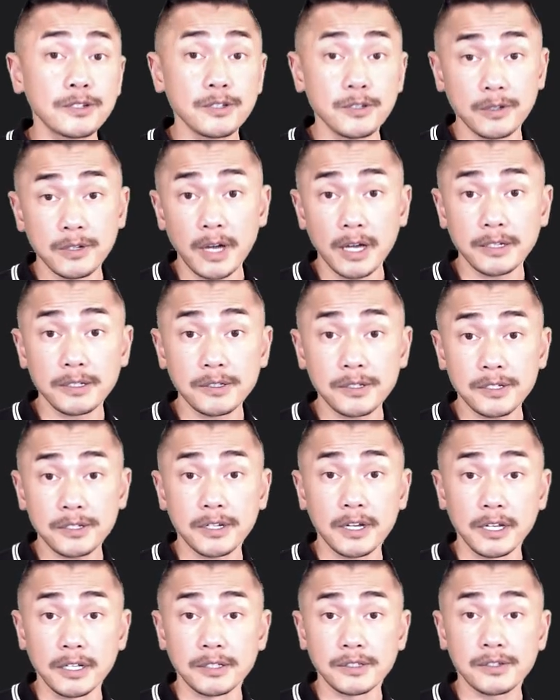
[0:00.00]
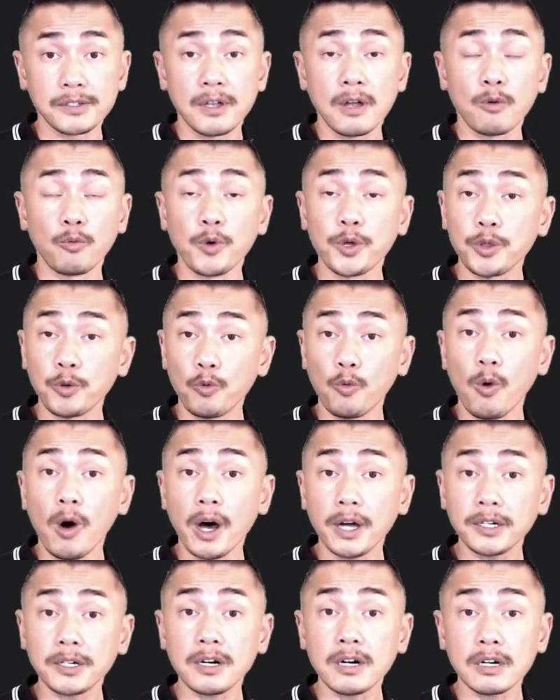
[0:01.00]
United States with
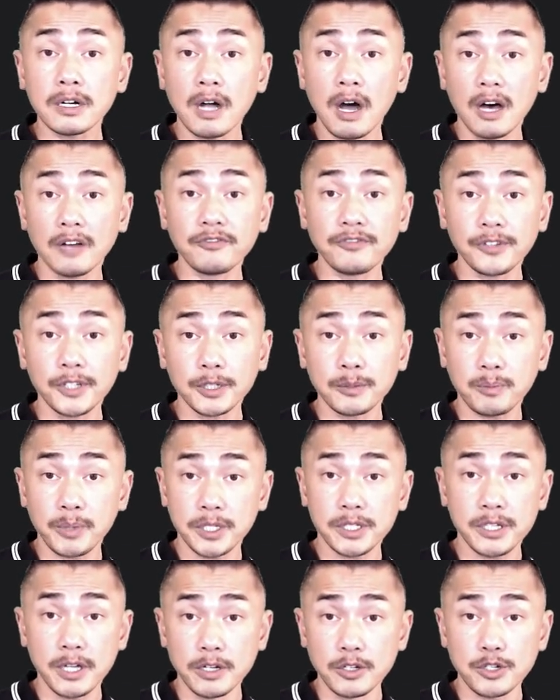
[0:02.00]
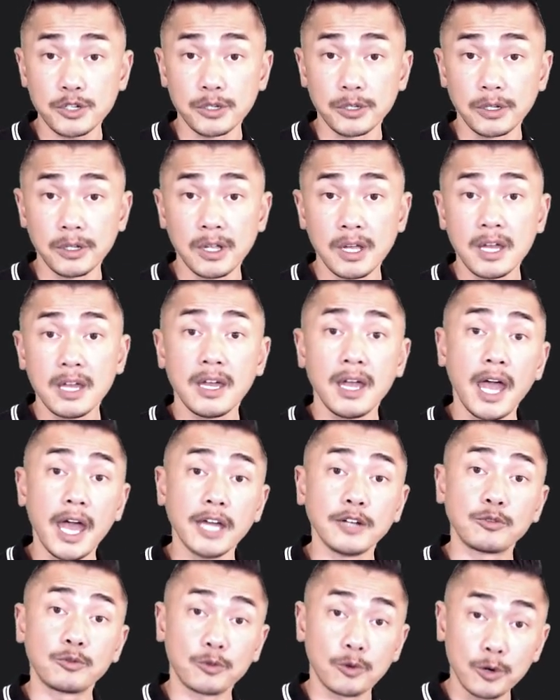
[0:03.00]
water conflict potential
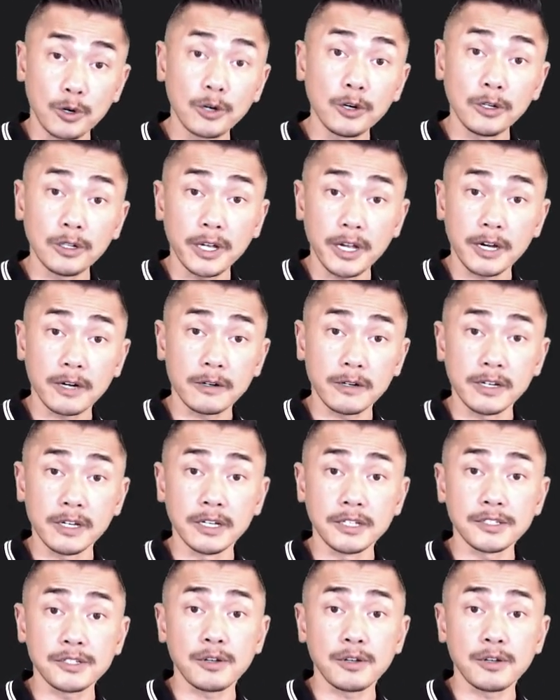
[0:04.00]
and rural areas